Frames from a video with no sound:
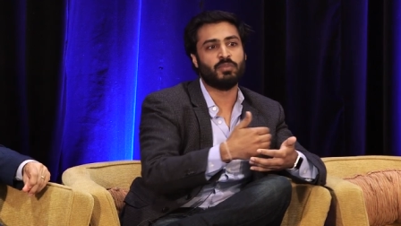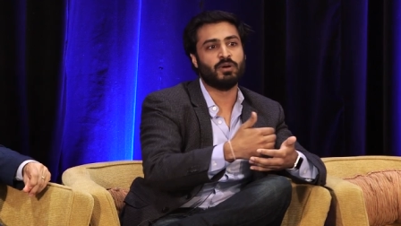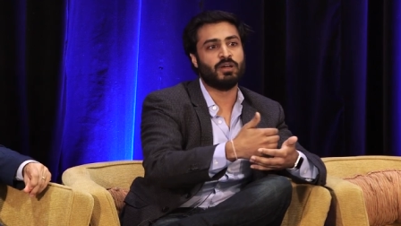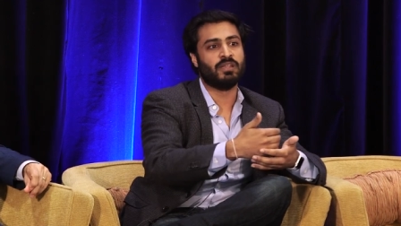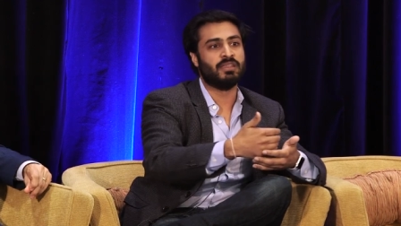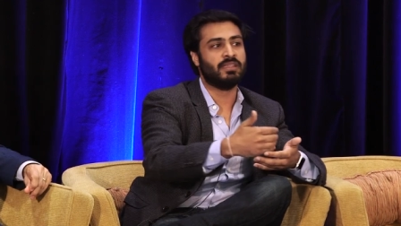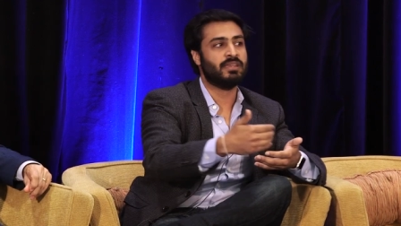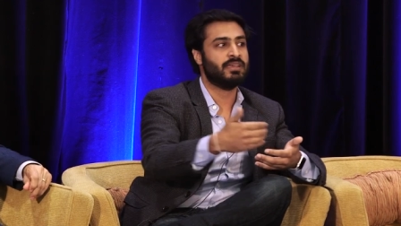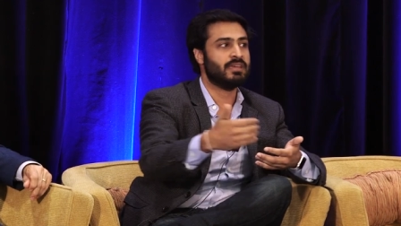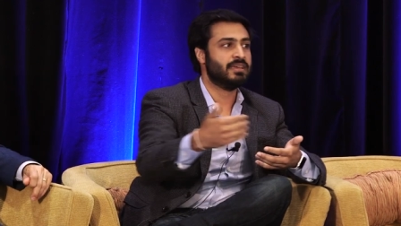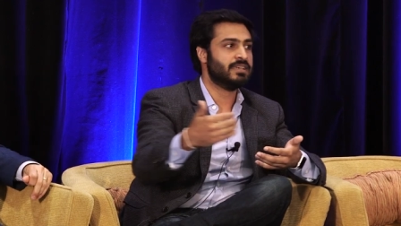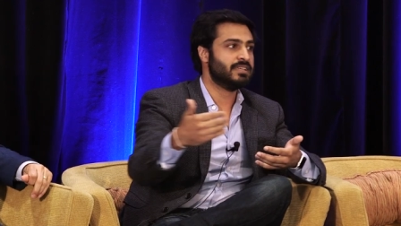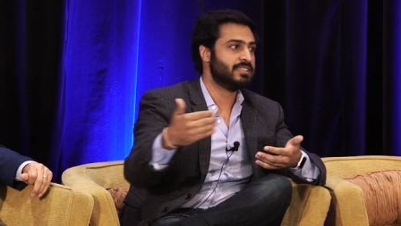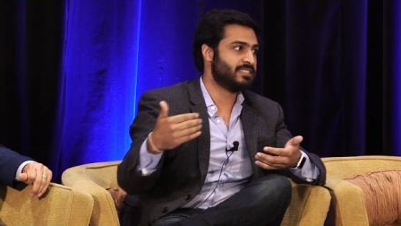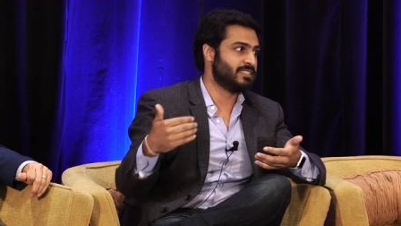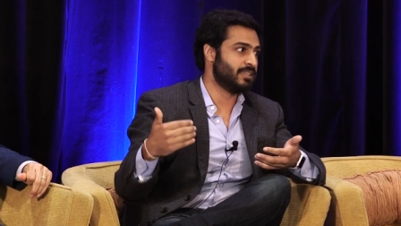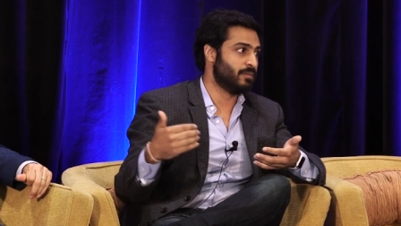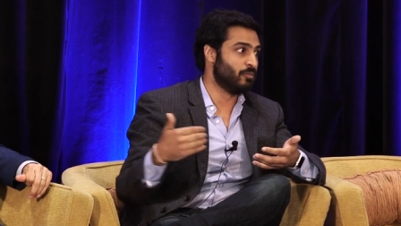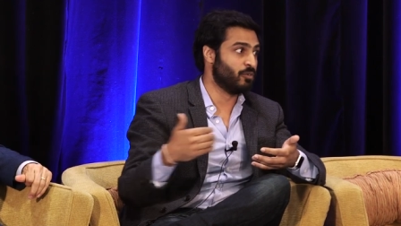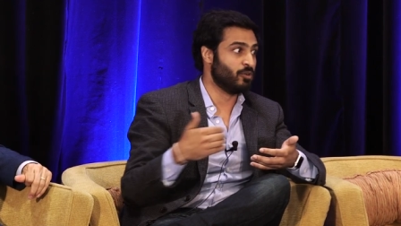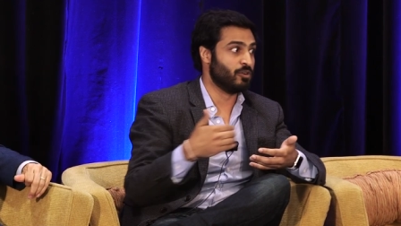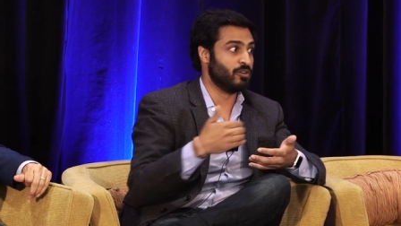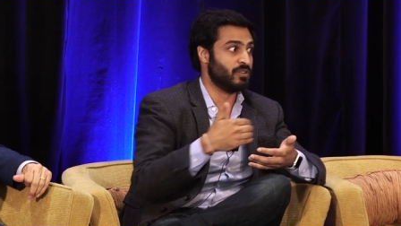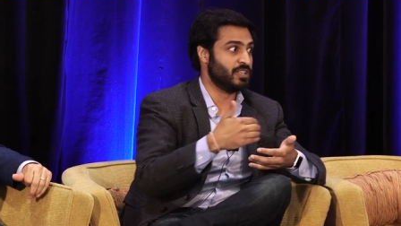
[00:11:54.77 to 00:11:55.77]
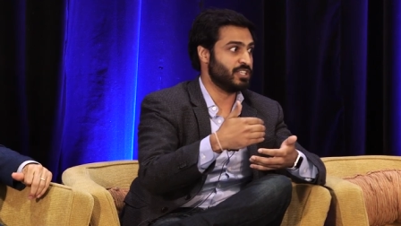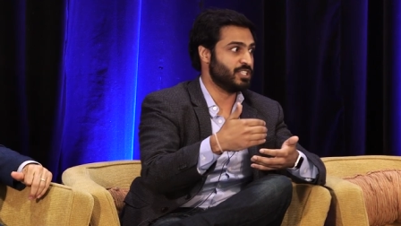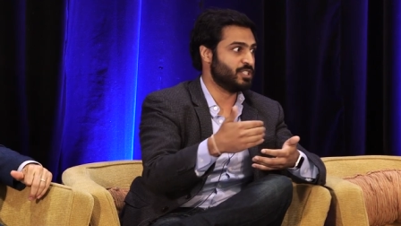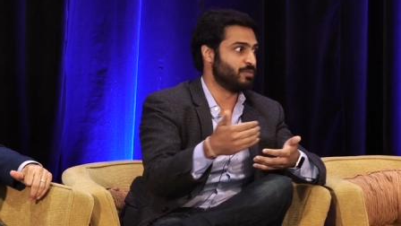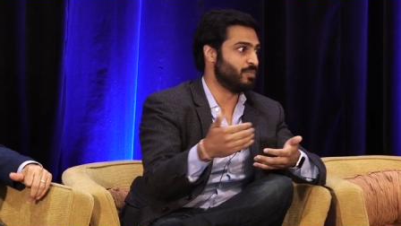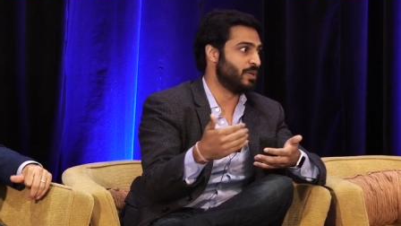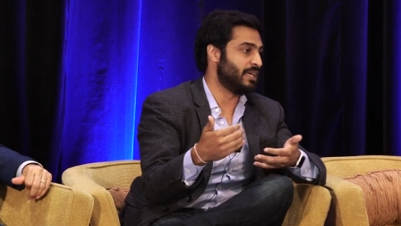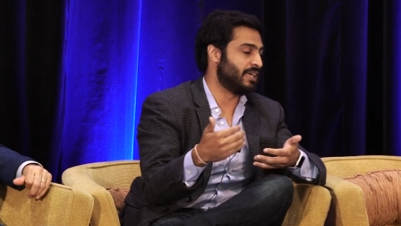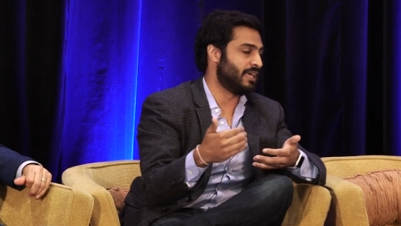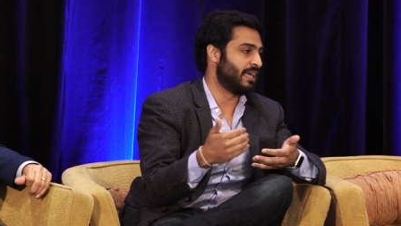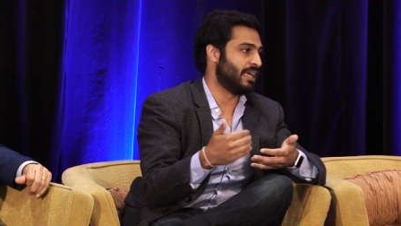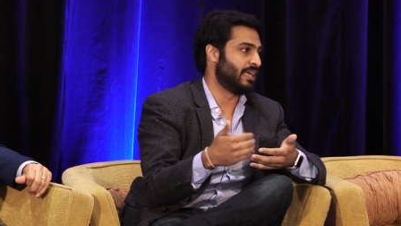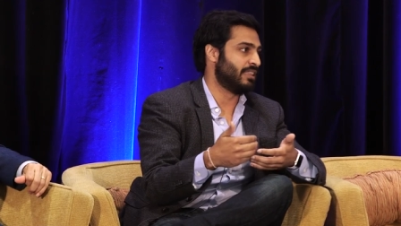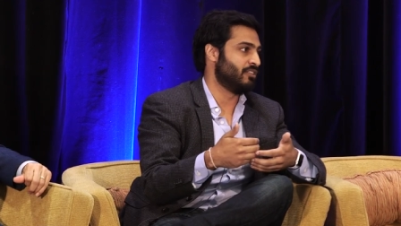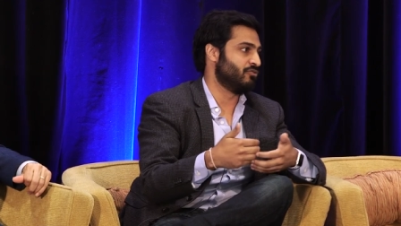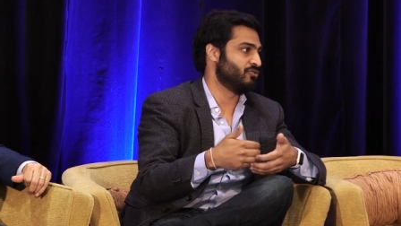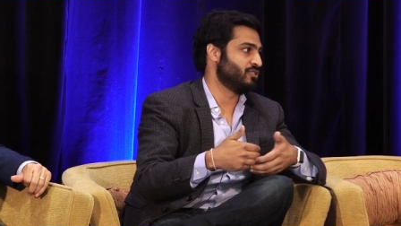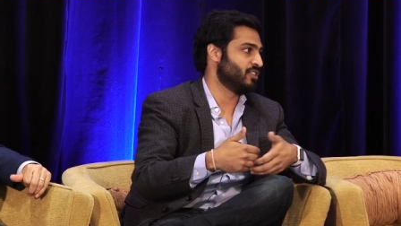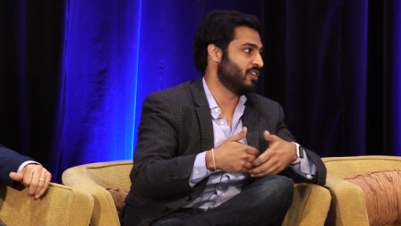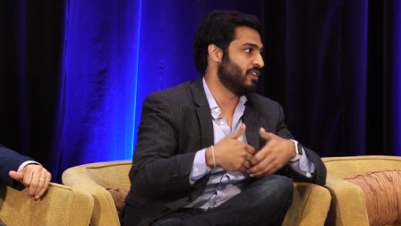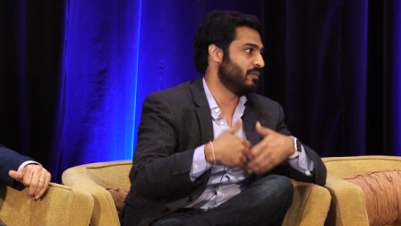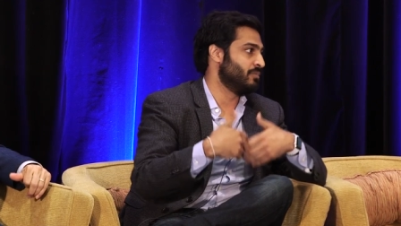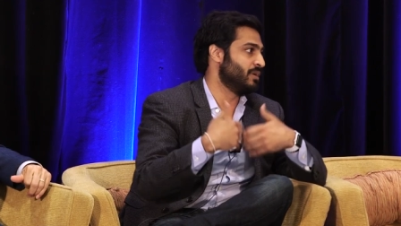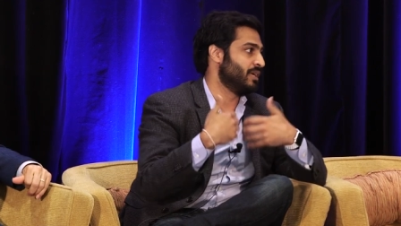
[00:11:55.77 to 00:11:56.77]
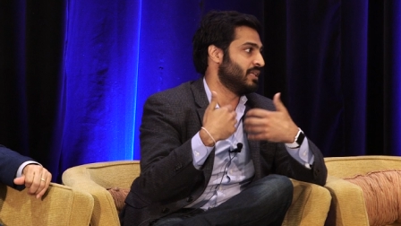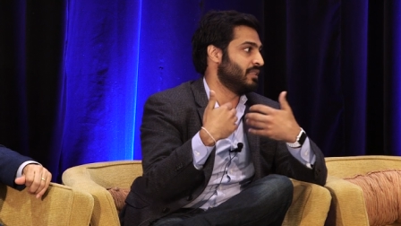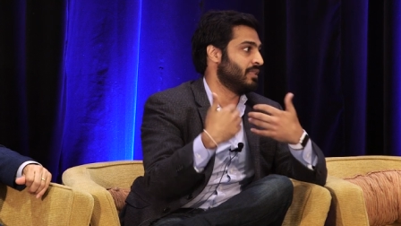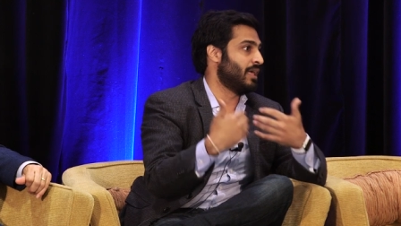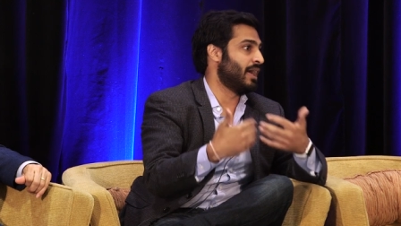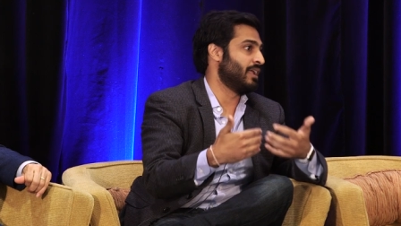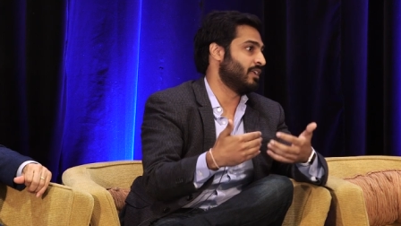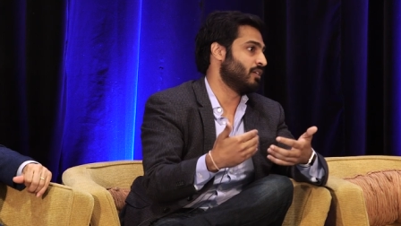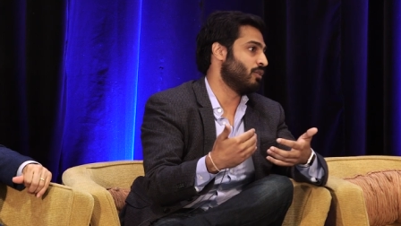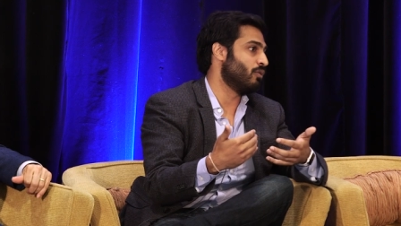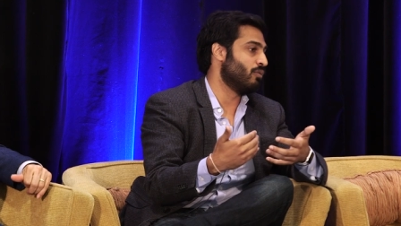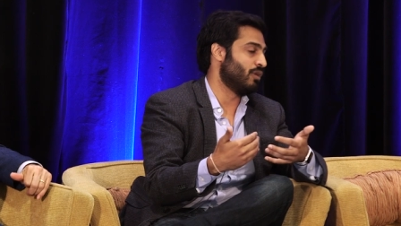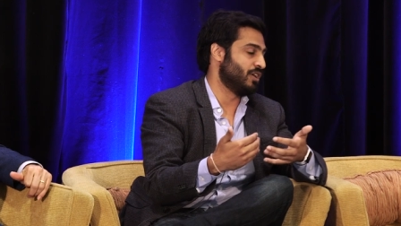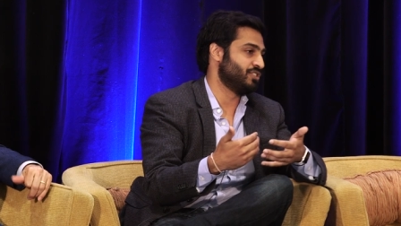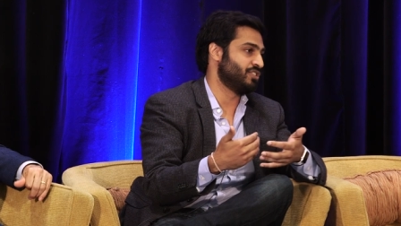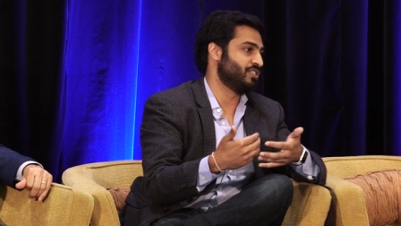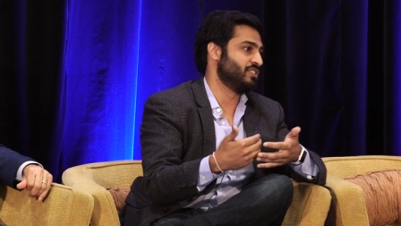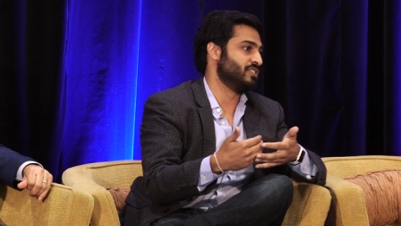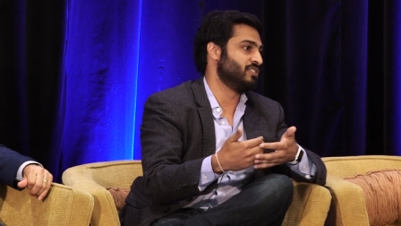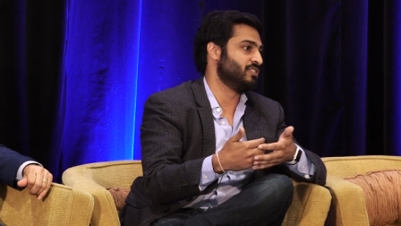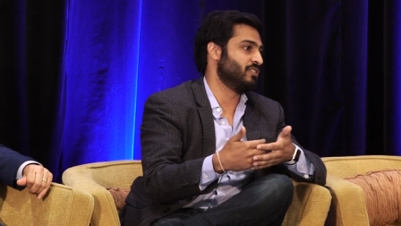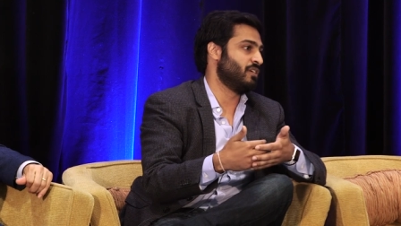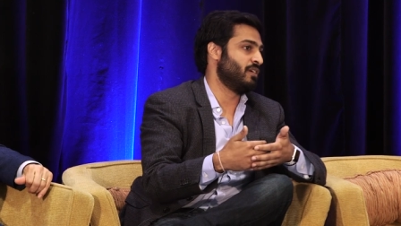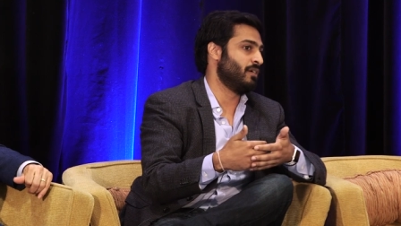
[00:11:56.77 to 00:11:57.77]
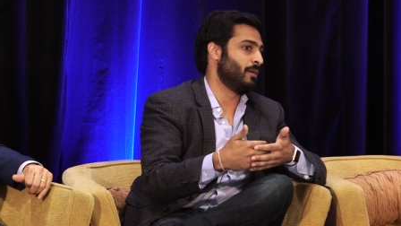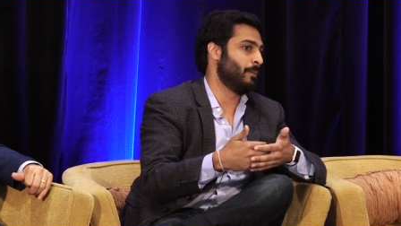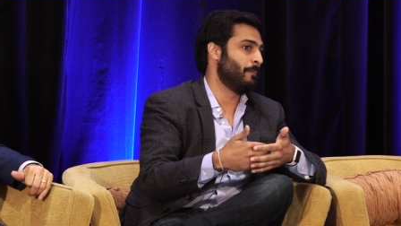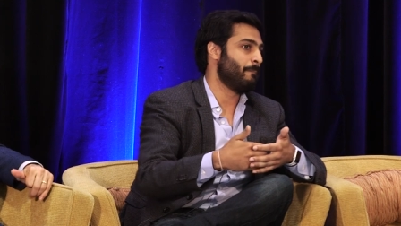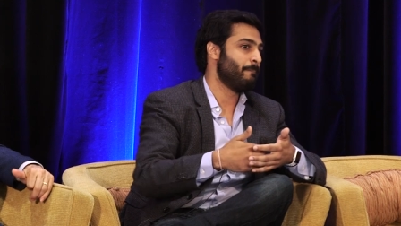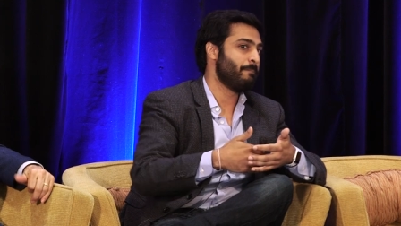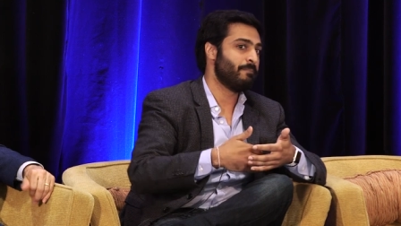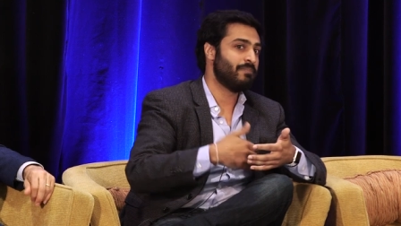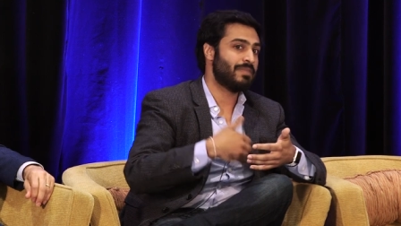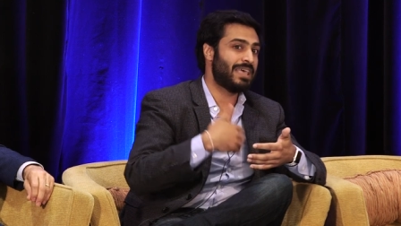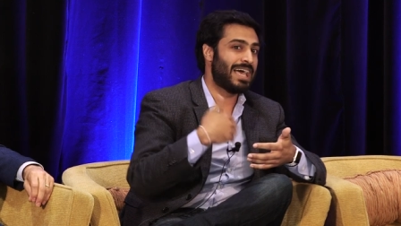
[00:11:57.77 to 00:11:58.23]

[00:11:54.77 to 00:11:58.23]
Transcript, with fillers: But similarly speaking, there was going to be a lot of questions on